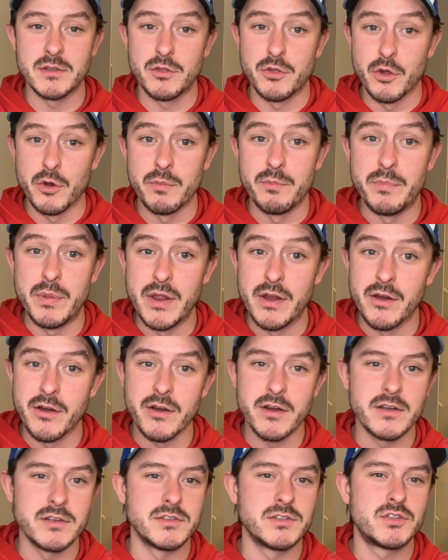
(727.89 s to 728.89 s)
Their beer
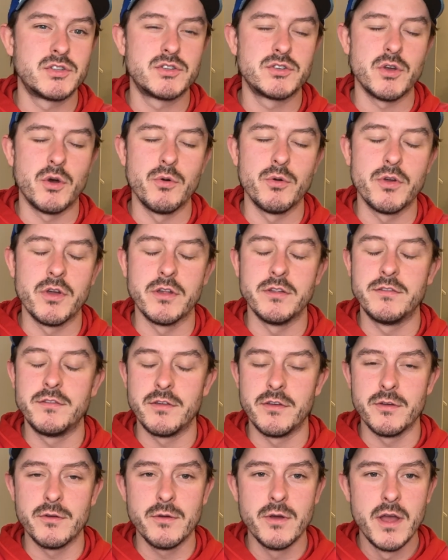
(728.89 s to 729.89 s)
is so good
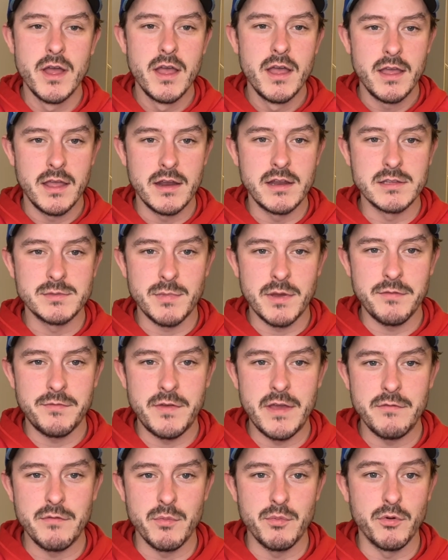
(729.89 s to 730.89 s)
too. It is my
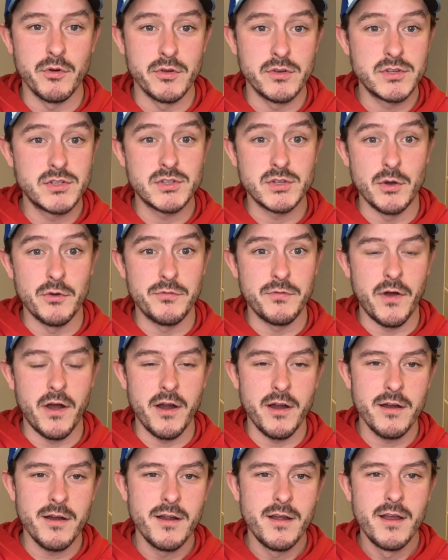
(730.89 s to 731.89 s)
favorite brewery so
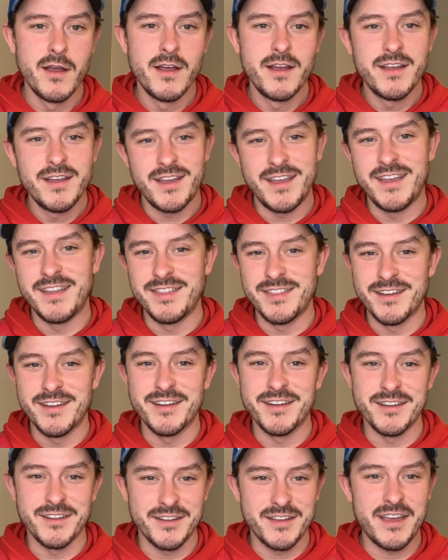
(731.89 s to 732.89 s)
far in
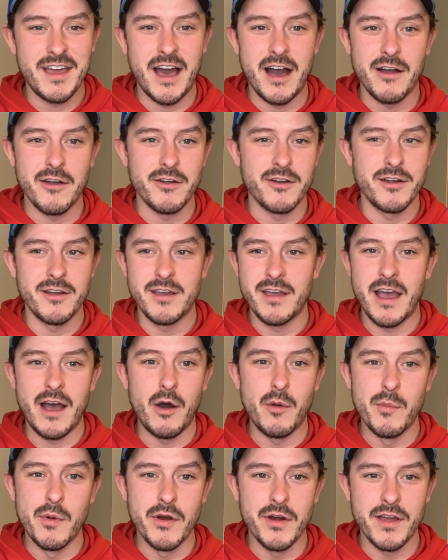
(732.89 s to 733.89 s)
the Calgary,
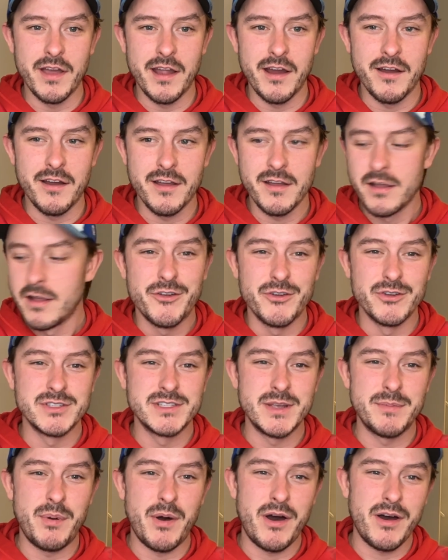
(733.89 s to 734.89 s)
Alberta area. Grizzly
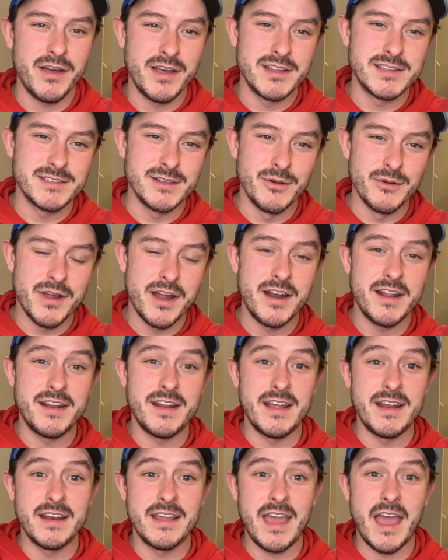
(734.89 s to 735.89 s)
Paw, it's located
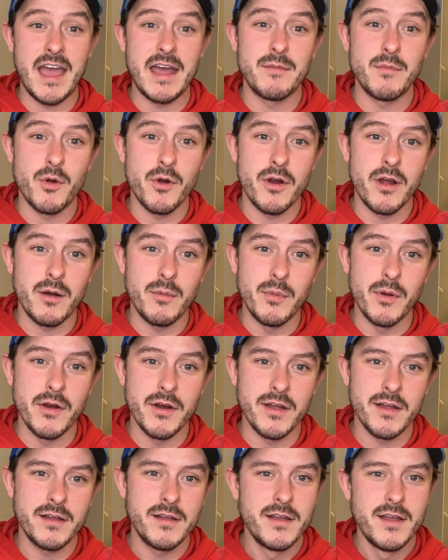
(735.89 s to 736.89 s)
in Canmore,
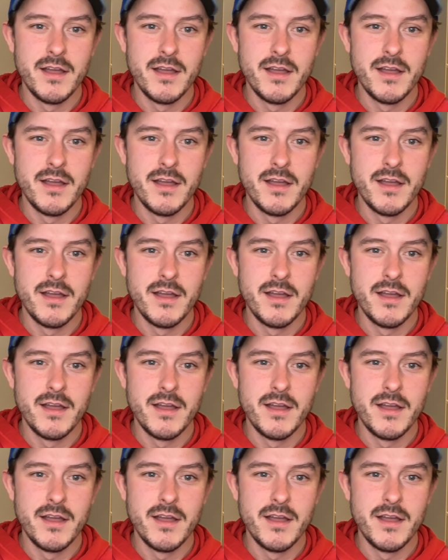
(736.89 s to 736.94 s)
Alberta.